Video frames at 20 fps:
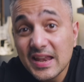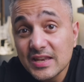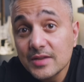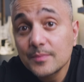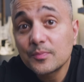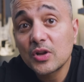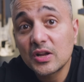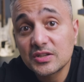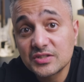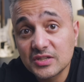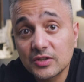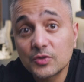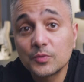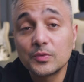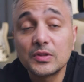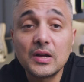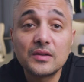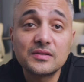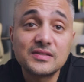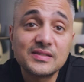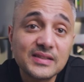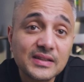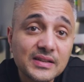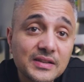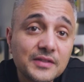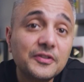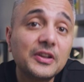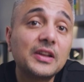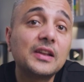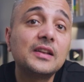any project without
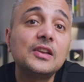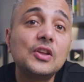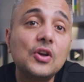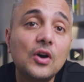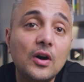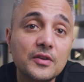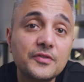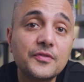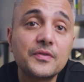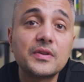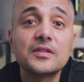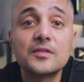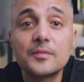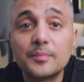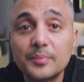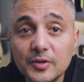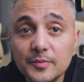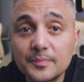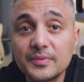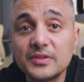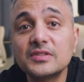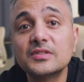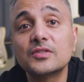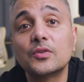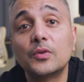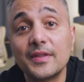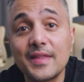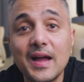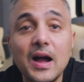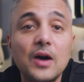significantly altering the purpose
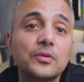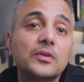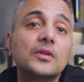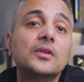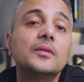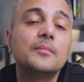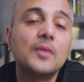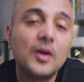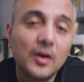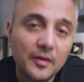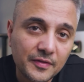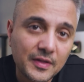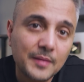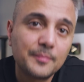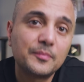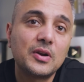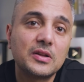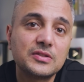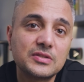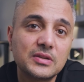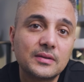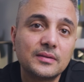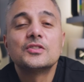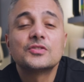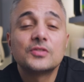or the outcome of that project.